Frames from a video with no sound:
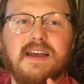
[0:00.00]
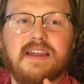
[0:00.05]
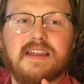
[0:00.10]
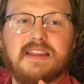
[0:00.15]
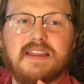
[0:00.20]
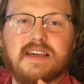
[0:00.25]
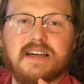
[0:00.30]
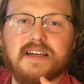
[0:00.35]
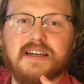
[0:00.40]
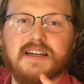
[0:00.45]

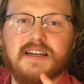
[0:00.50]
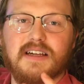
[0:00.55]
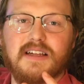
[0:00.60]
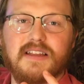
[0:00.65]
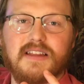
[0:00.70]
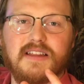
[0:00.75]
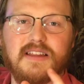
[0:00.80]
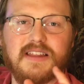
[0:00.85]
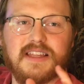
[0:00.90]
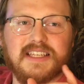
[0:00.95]
the
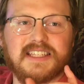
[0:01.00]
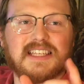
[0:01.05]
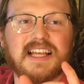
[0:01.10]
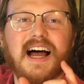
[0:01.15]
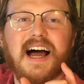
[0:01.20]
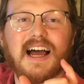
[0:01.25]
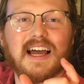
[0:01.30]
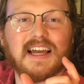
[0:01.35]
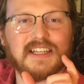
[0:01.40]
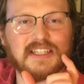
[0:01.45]

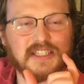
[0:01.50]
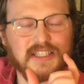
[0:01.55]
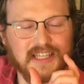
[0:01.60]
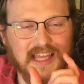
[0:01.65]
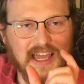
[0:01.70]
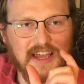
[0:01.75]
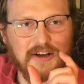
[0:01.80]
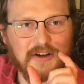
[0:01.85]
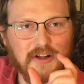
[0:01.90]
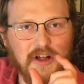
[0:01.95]
size
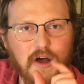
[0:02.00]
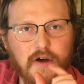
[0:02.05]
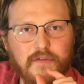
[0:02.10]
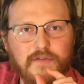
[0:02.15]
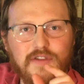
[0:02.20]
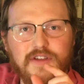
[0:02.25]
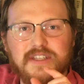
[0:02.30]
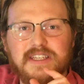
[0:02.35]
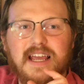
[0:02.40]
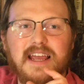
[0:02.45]
scale
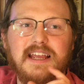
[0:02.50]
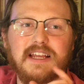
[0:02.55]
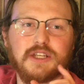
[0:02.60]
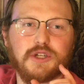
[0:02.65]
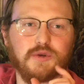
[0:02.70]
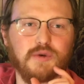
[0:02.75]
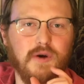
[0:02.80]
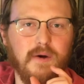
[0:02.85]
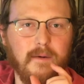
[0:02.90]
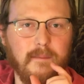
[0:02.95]
of the tank
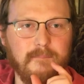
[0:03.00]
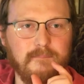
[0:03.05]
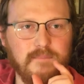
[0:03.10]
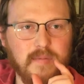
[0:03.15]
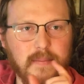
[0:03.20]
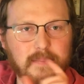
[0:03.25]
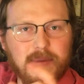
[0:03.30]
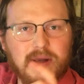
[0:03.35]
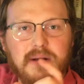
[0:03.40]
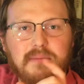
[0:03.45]
to
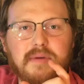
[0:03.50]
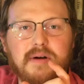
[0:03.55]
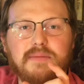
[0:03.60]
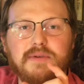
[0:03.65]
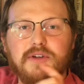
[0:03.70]
a minimum.